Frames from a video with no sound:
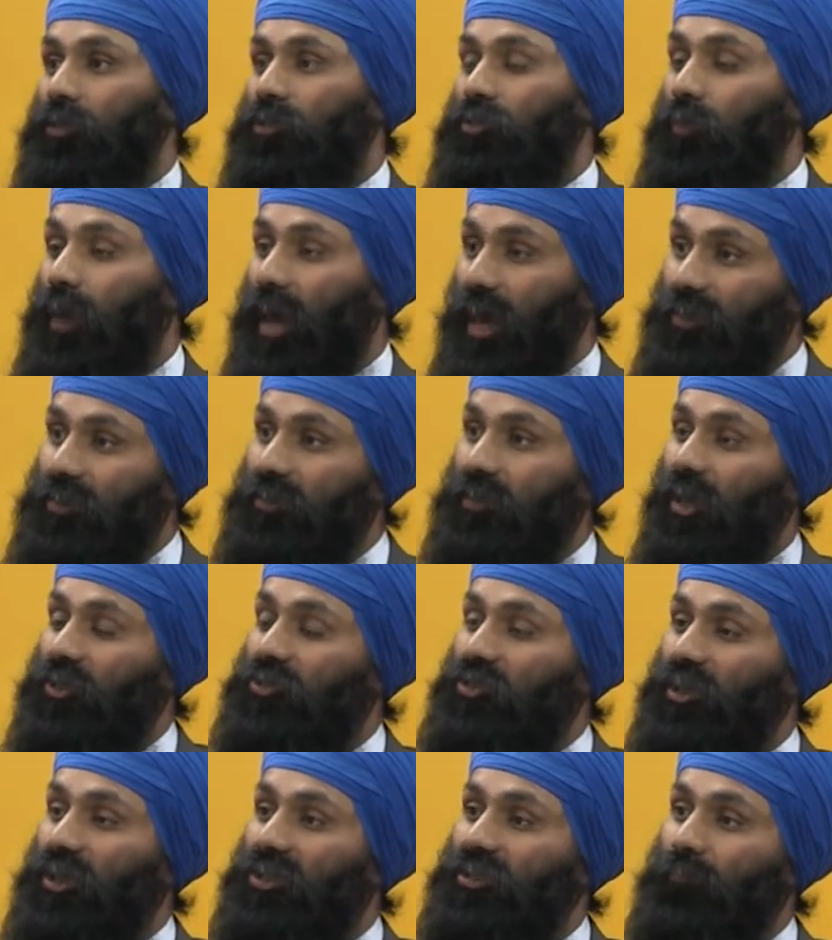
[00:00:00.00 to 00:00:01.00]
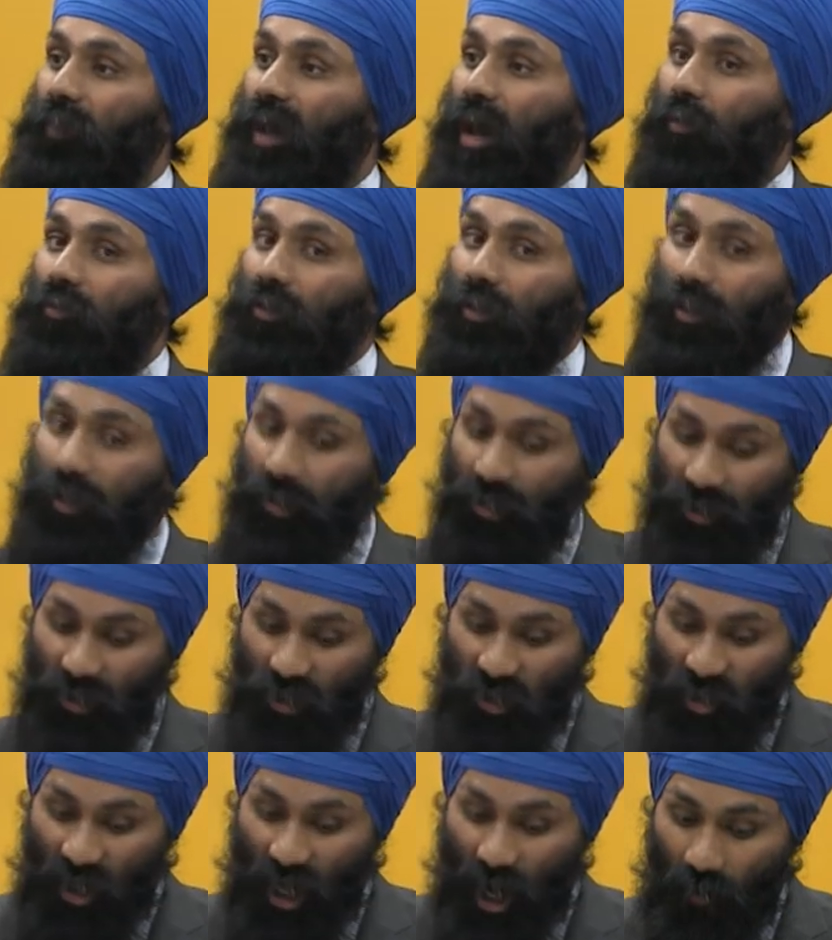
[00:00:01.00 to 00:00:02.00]
So as such, it's about
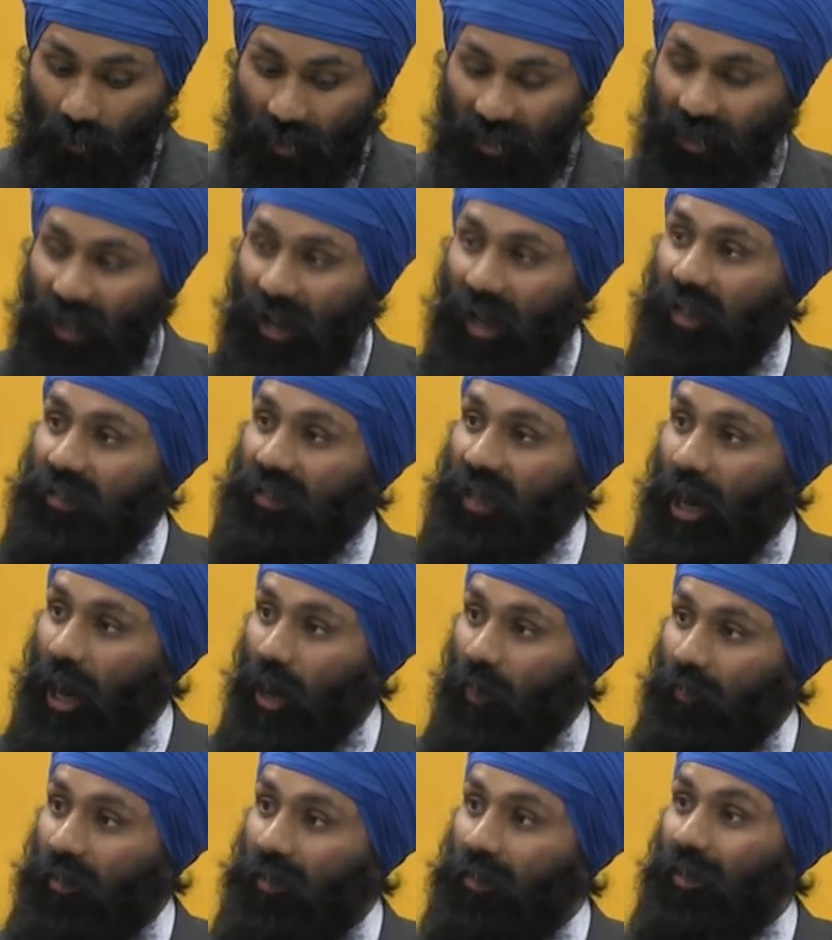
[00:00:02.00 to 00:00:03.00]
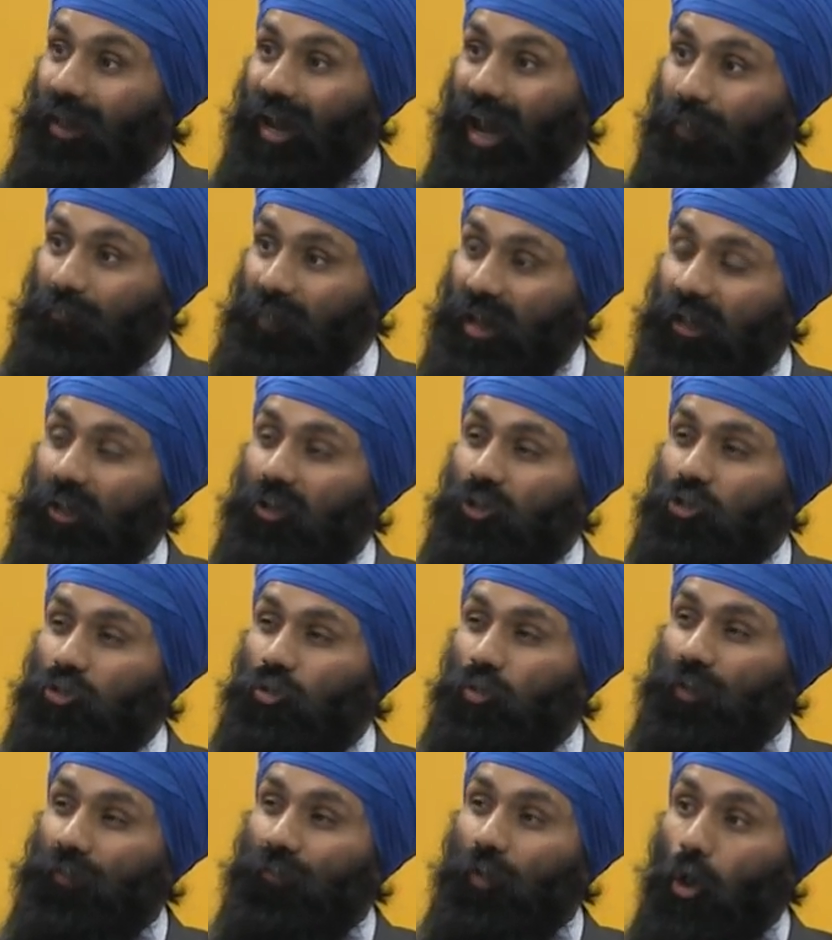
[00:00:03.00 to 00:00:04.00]
sharing and caring and making
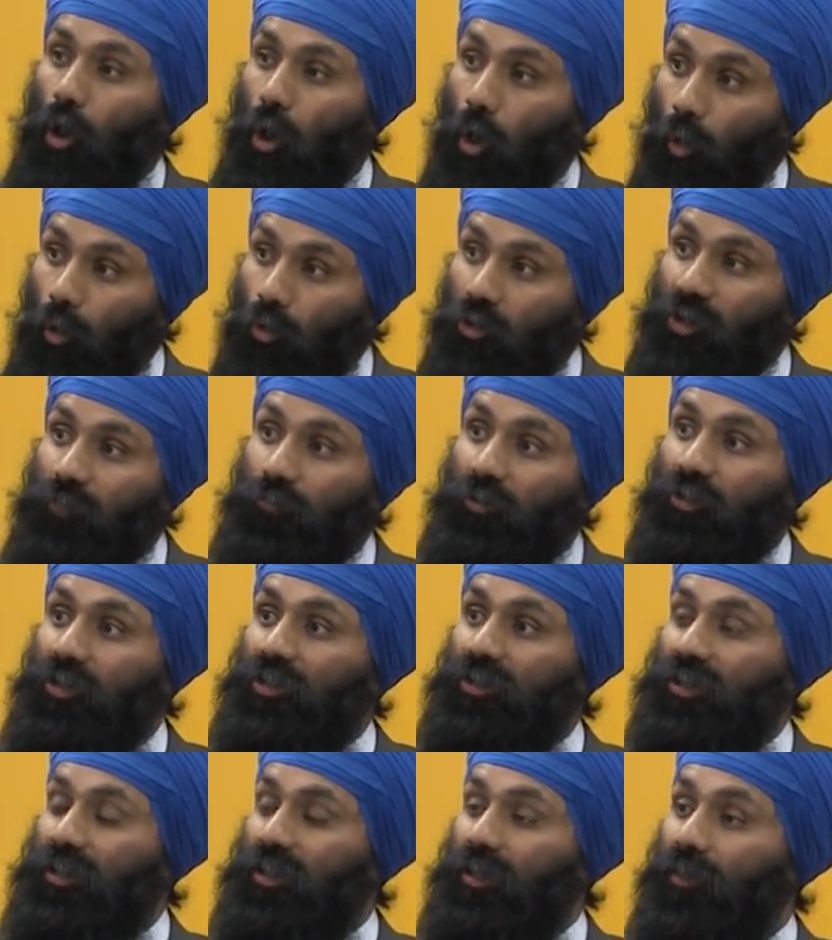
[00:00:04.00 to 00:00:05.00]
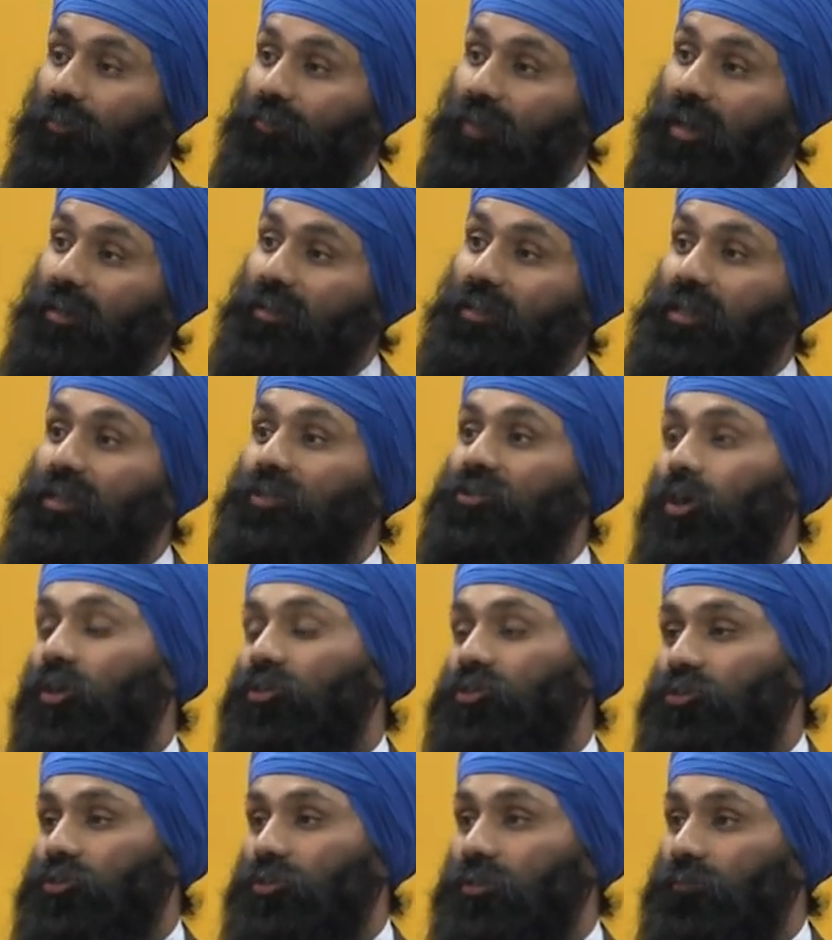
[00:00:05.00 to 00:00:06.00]
sure that the whole community, their needs
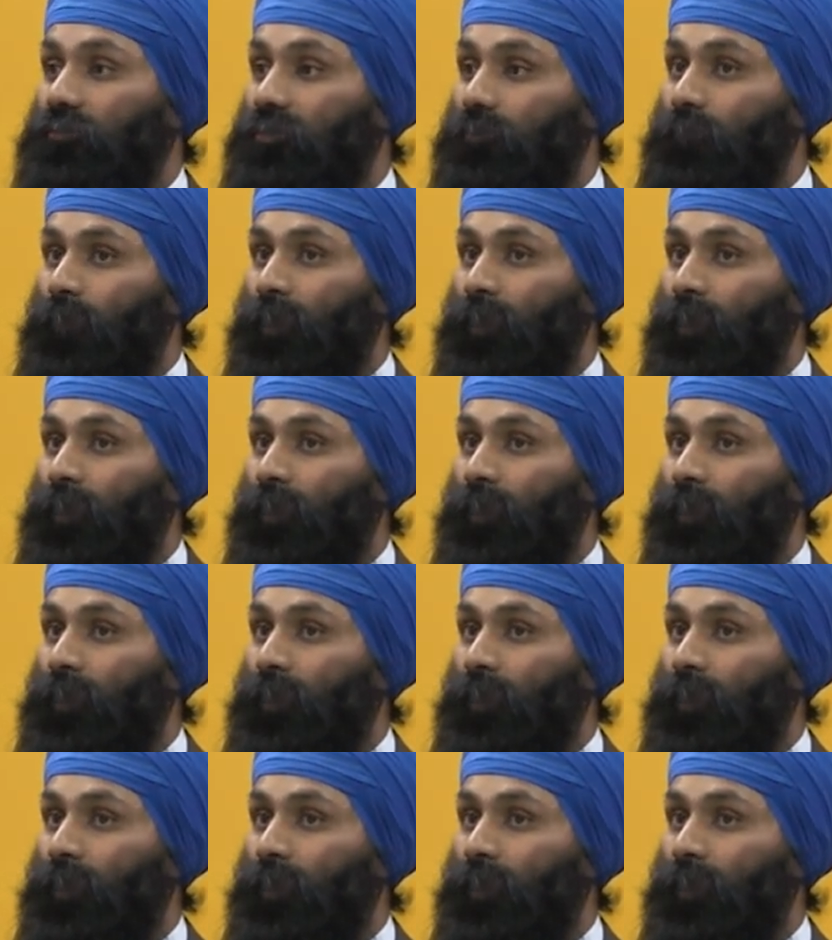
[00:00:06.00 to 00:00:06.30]
are served.